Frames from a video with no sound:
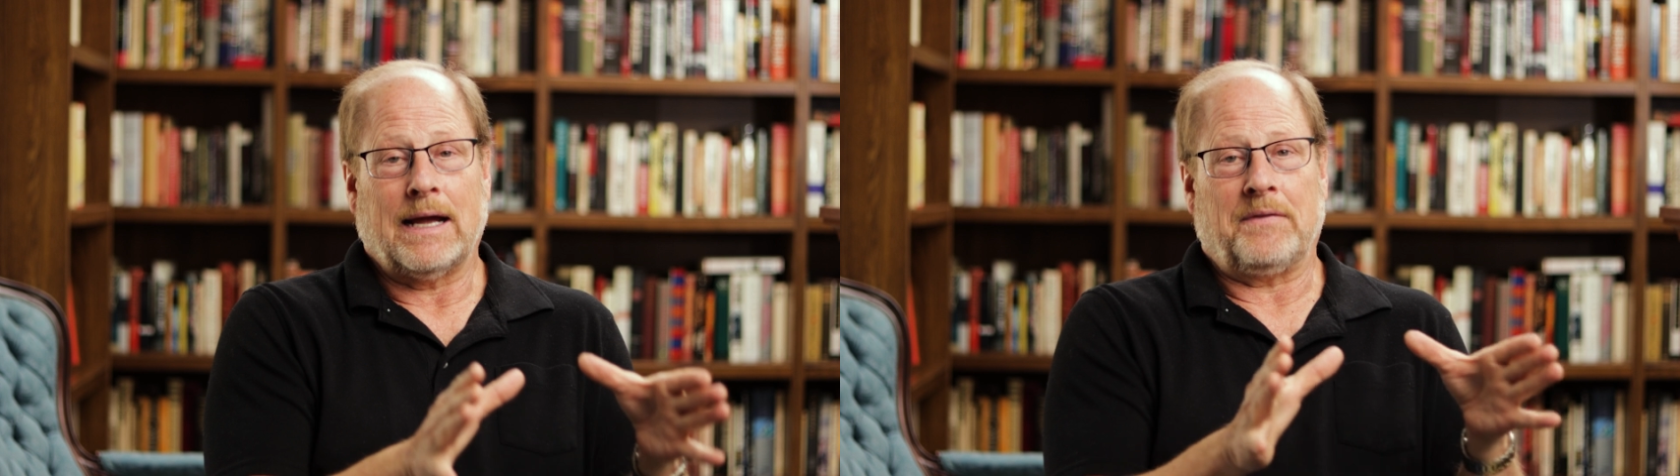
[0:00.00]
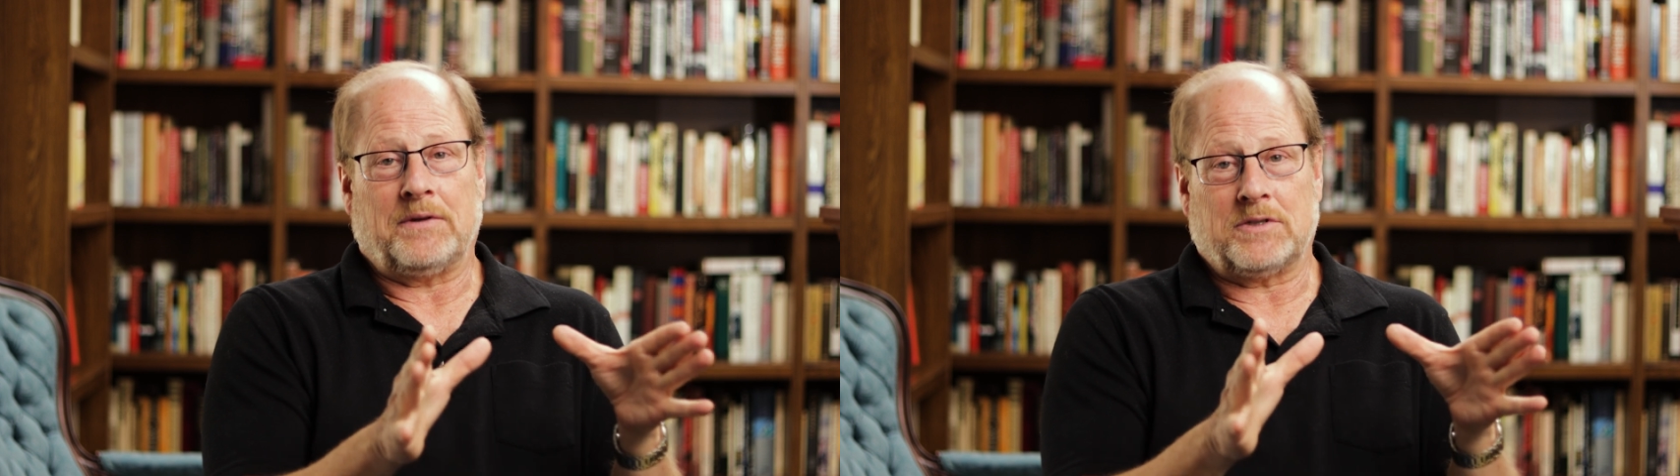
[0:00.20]

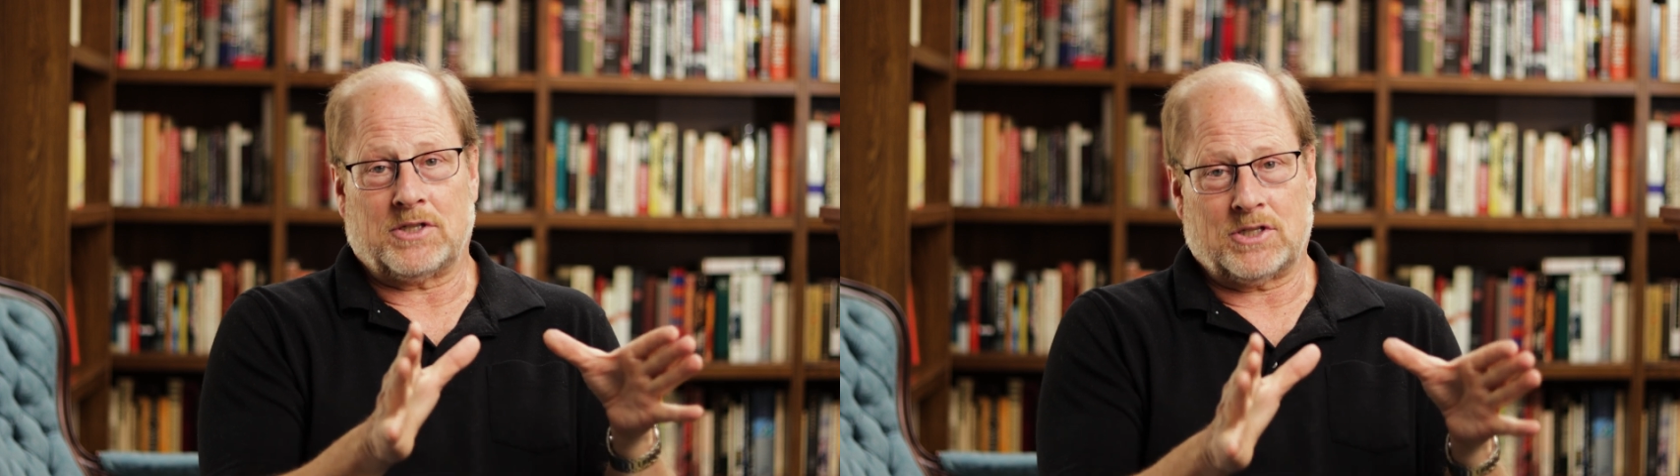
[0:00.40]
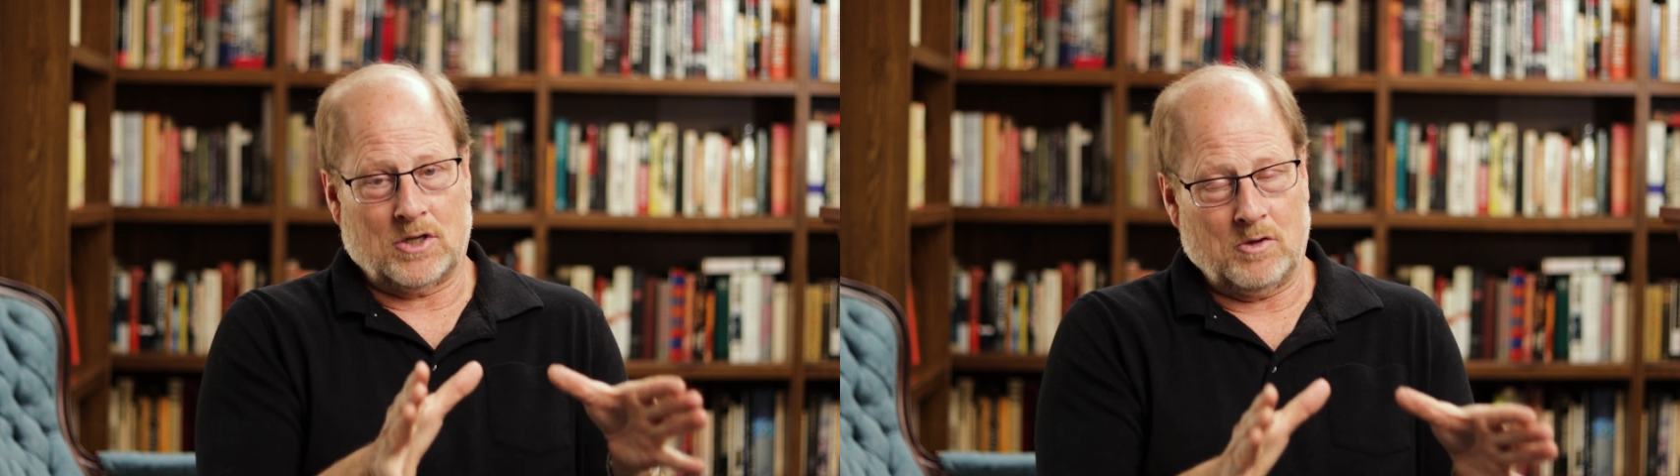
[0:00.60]
and there's
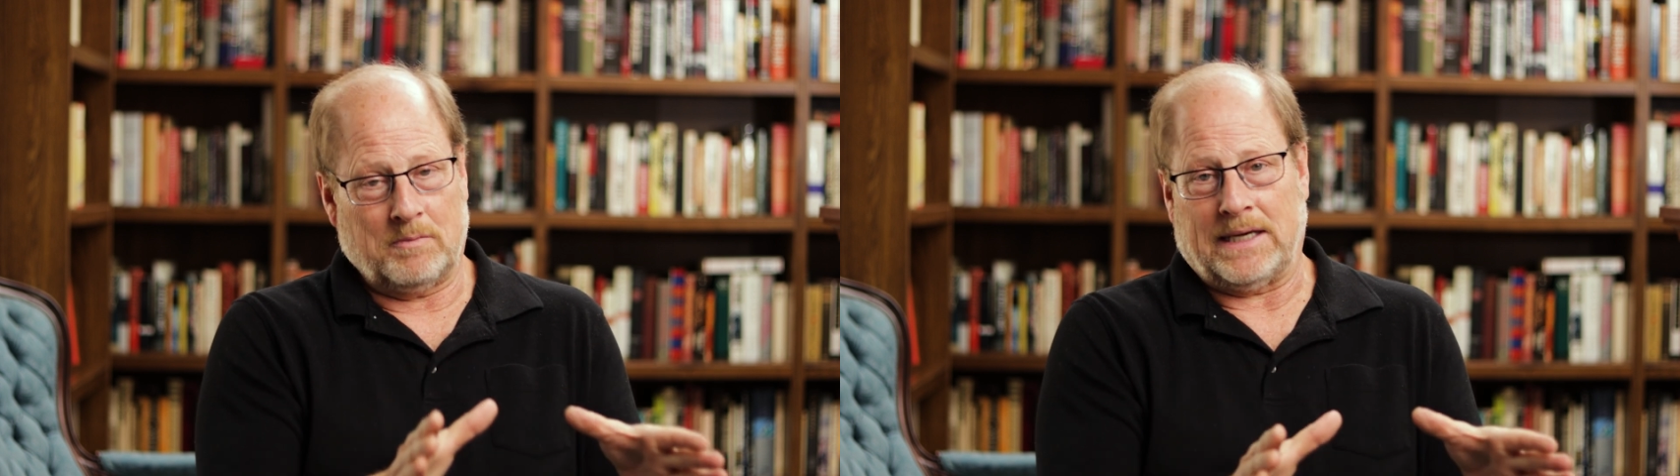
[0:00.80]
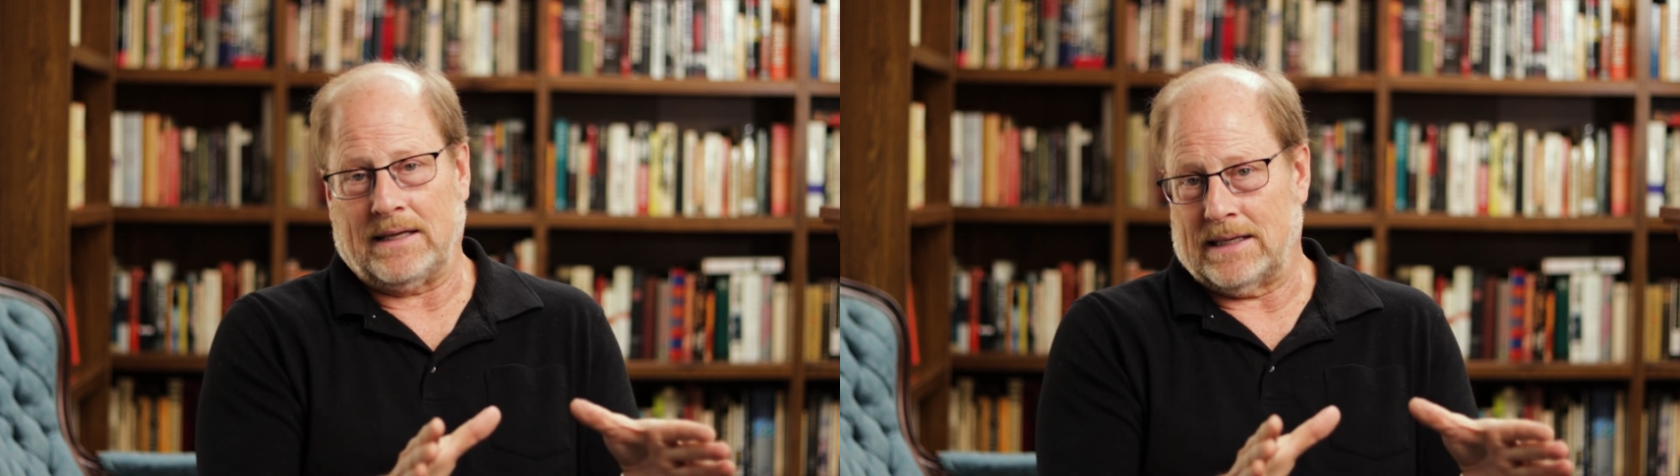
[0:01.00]
so many